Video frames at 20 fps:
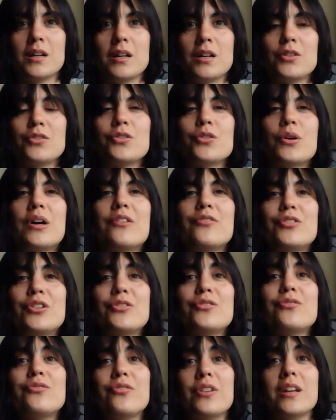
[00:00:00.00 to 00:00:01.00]
So if
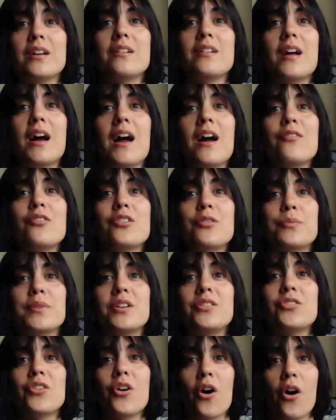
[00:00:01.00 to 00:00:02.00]
you feel I have
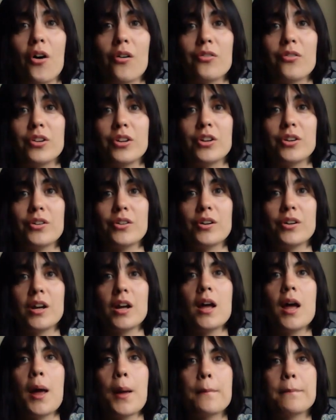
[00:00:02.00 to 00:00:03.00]
something to offer you,
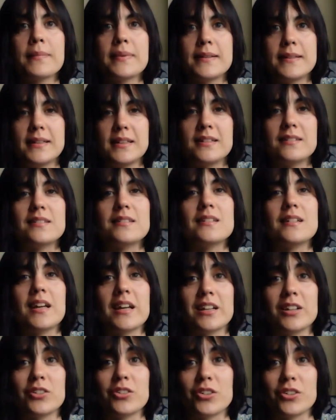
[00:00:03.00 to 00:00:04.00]
please
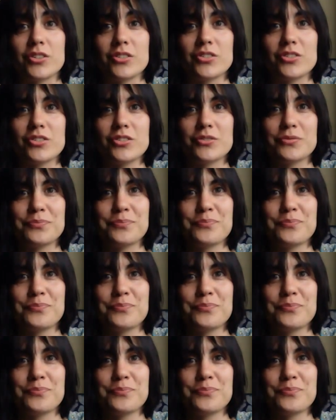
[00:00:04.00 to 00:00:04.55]
get in touch.